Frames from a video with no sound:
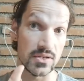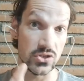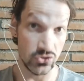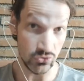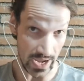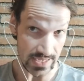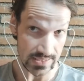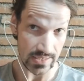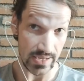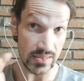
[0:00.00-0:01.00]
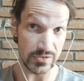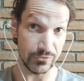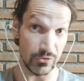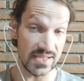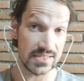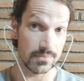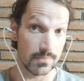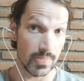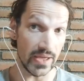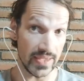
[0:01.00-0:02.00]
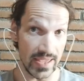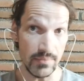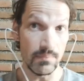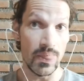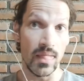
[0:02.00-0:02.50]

stress in this phrase, okay?